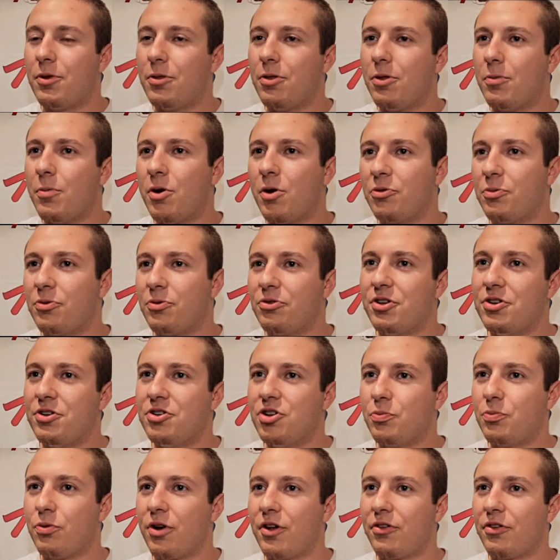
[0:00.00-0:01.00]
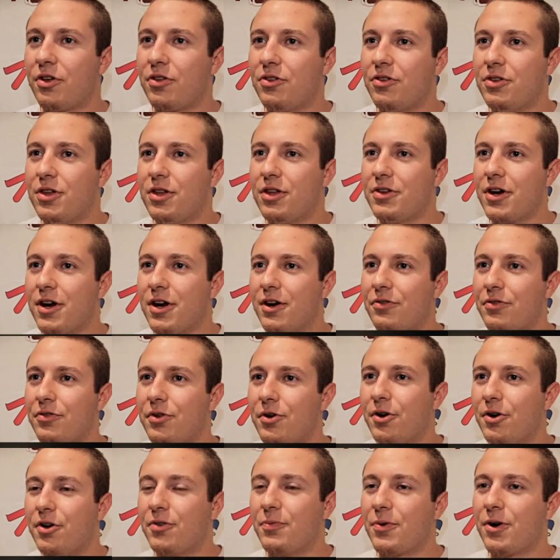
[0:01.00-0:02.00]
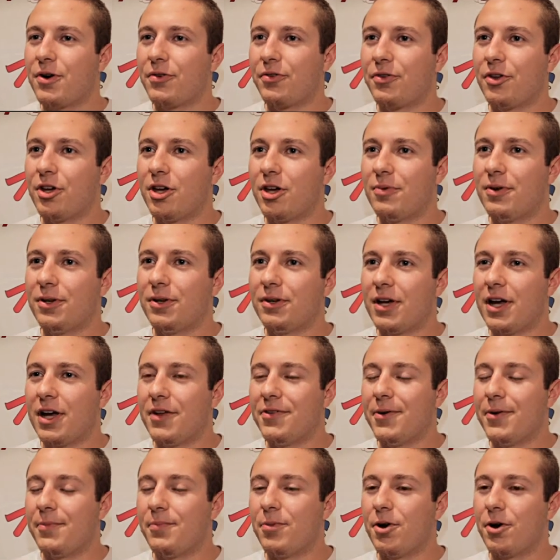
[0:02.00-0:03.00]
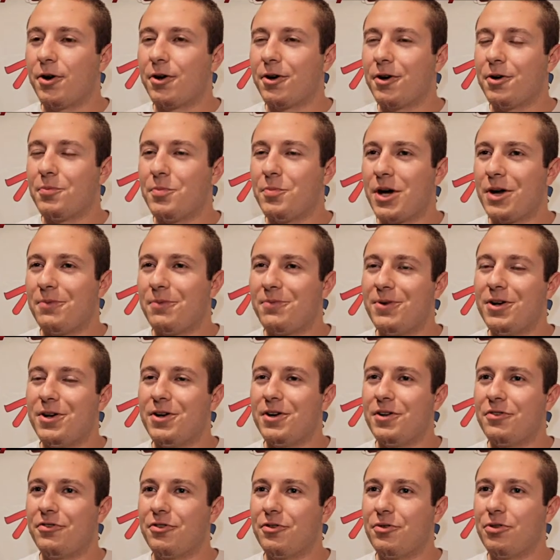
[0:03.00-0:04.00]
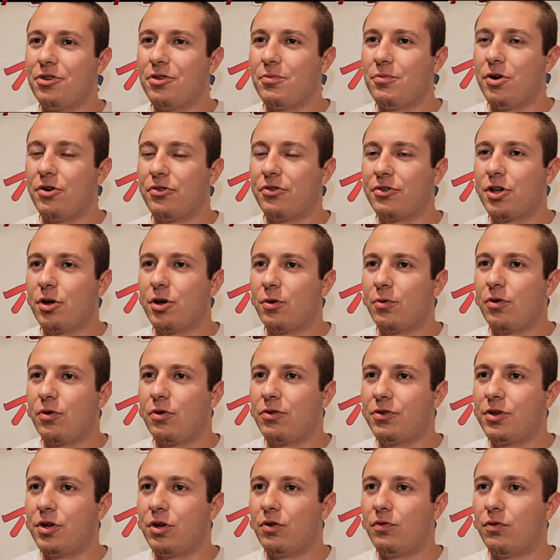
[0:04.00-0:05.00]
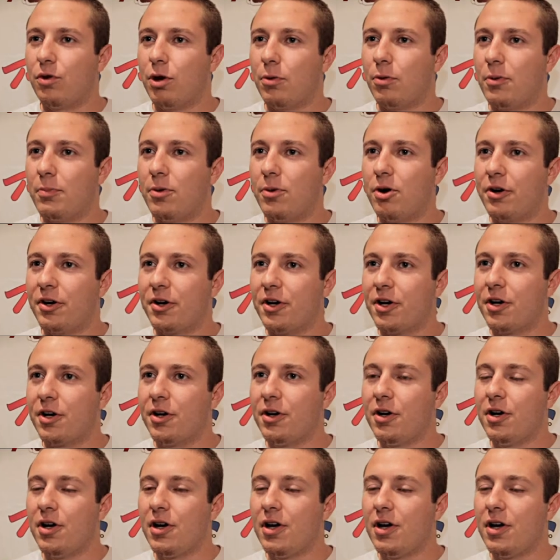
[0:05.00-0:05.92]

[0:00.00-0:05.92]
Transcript: the, the most prestigious bracelets in the entire series, personally. I mean, heads-up poker, in my opinion, is the most skilled, skilled form of poker.